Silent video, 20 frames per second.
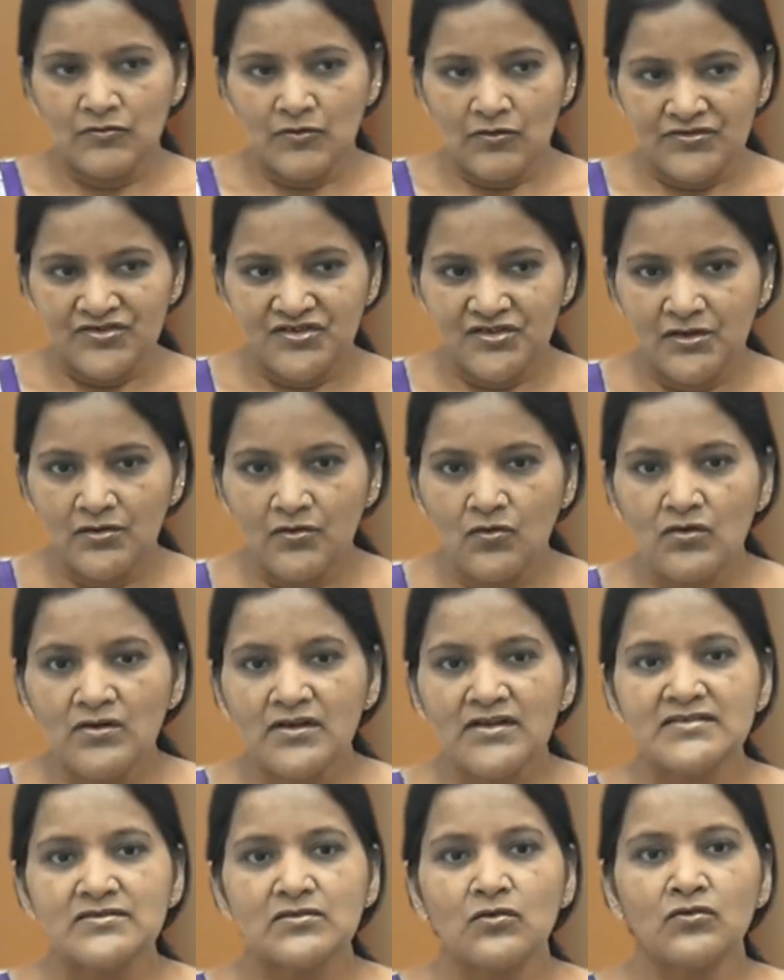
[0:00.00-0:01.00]

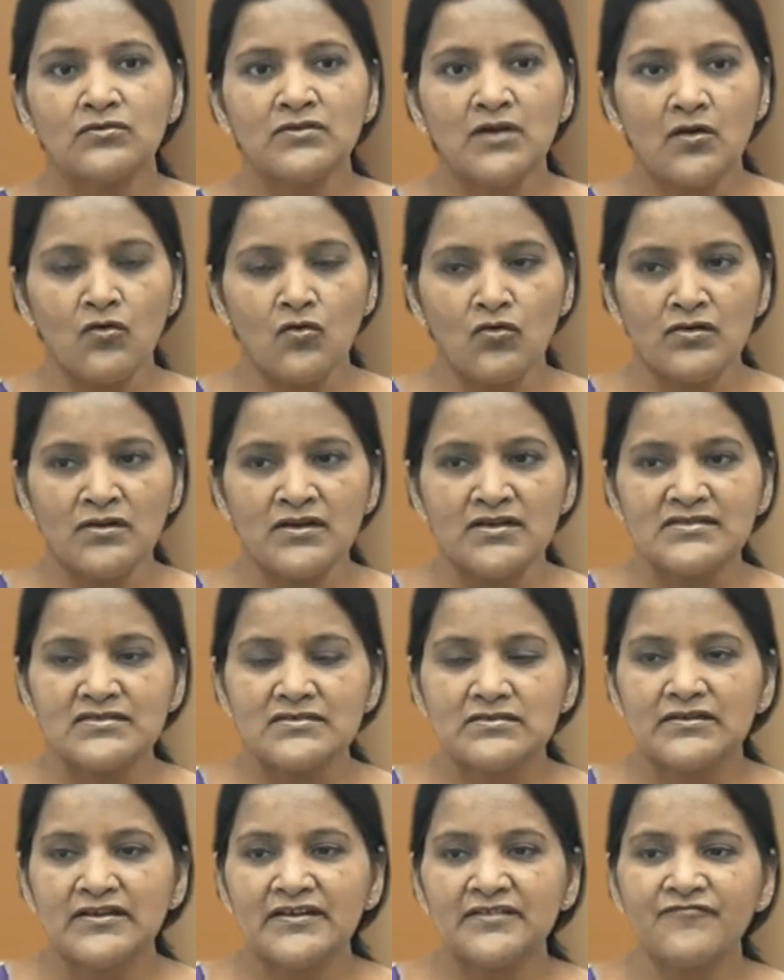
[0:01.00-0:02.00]
shareholders or the
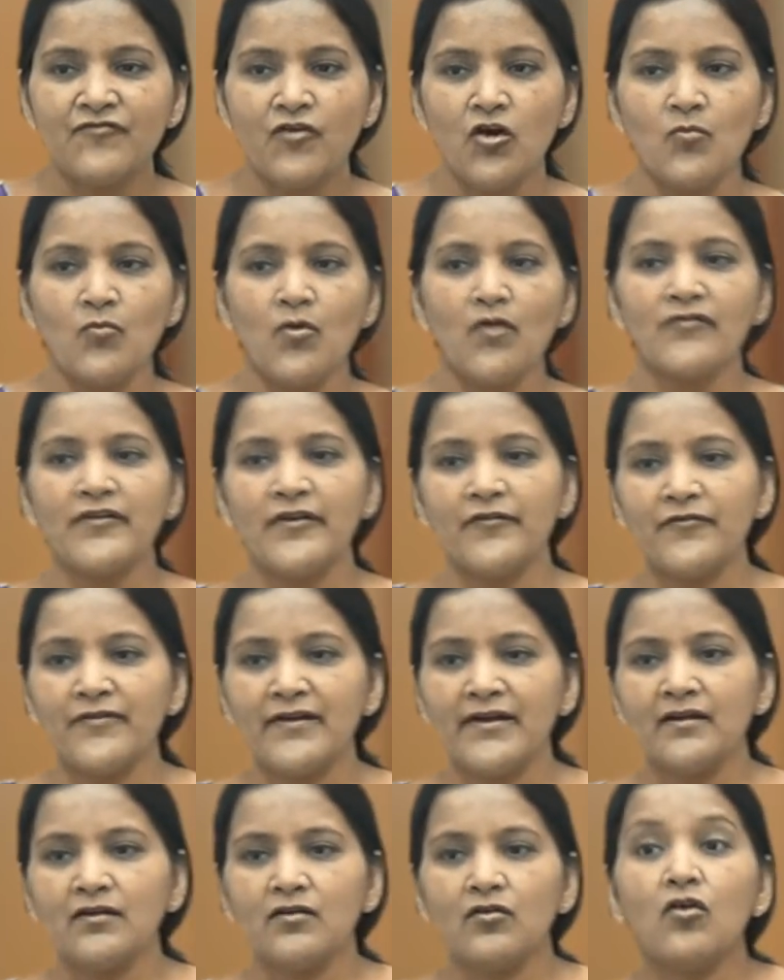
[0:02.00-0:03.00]
owners in form of
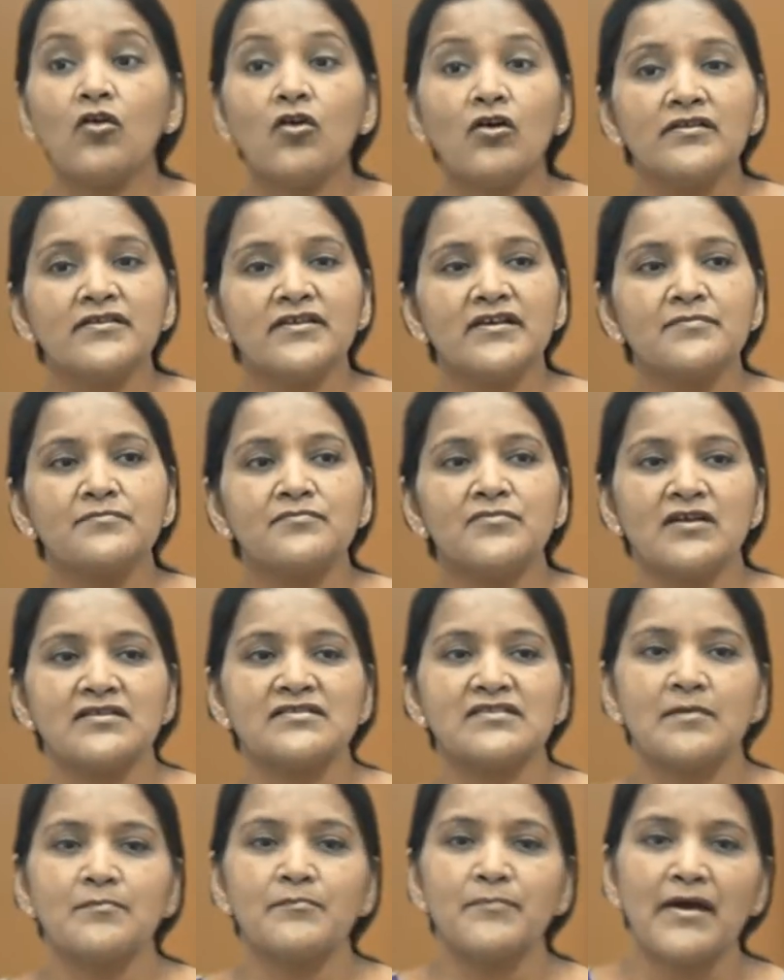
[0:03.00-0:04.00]
dividend, or the
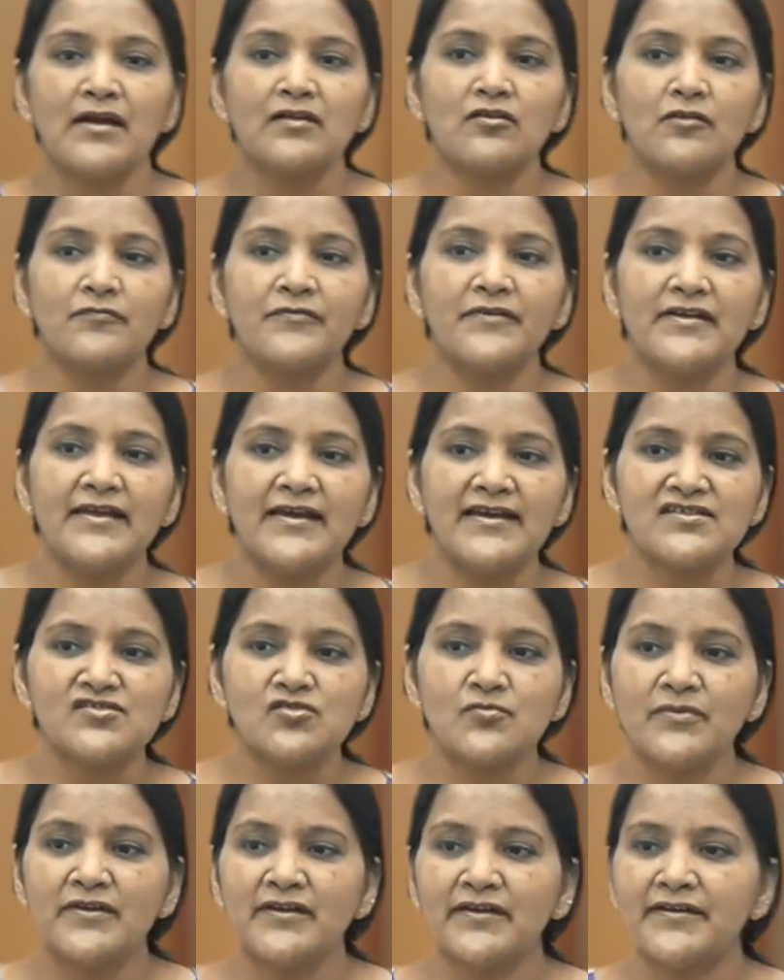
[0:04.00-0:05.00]
some part of it has
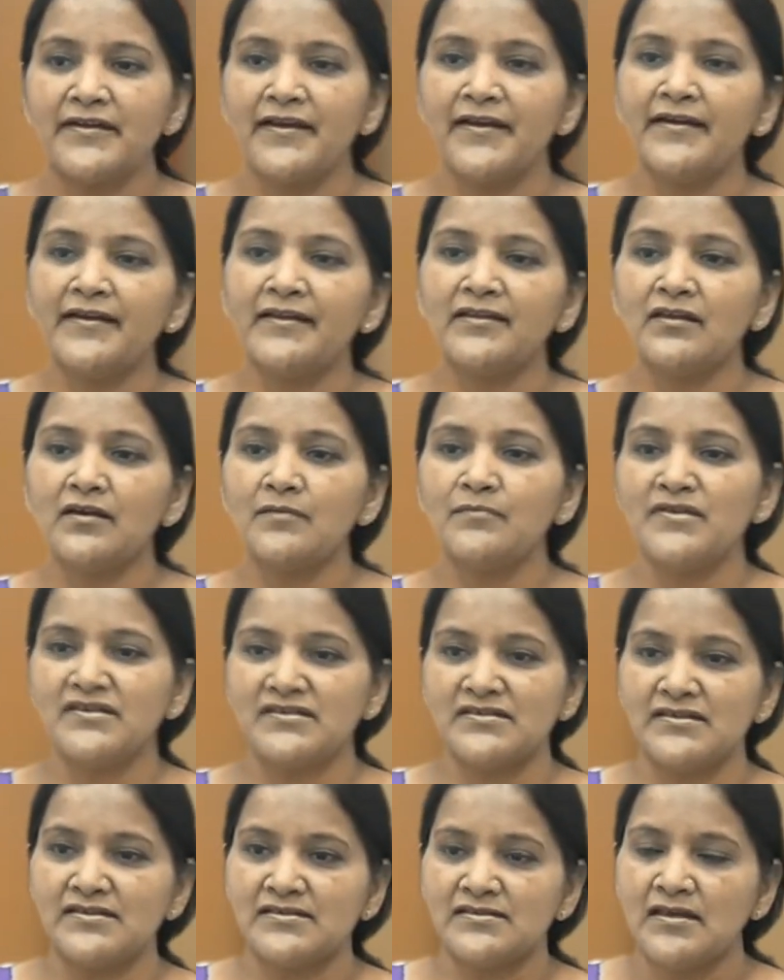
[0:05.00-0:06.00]
to be retained in the
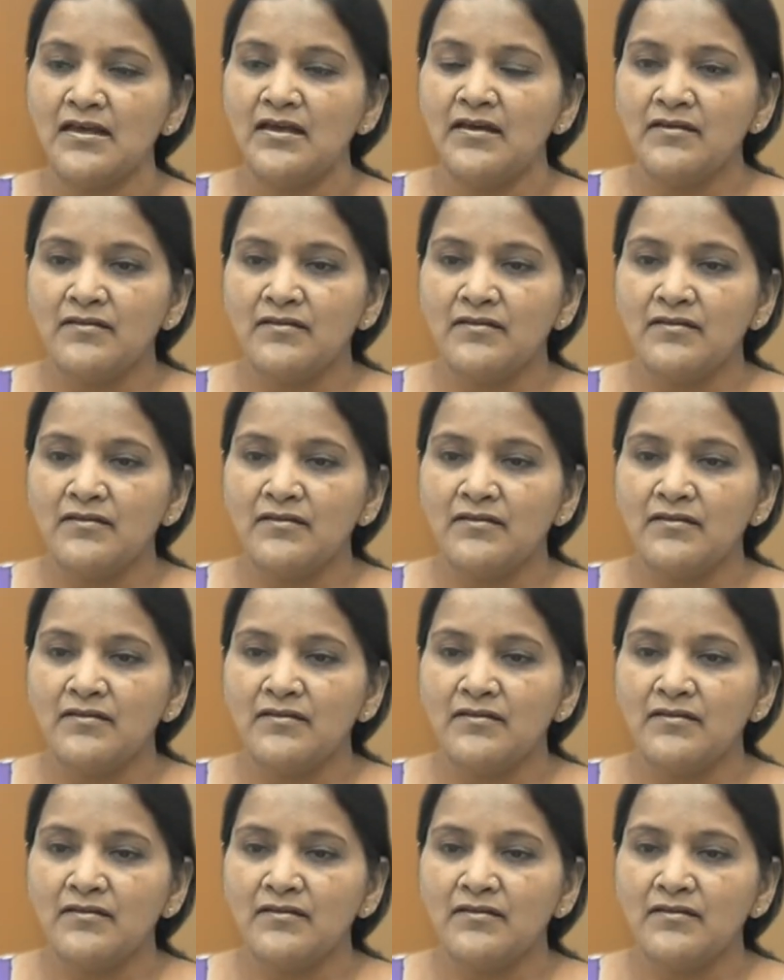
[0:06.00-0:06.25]
business.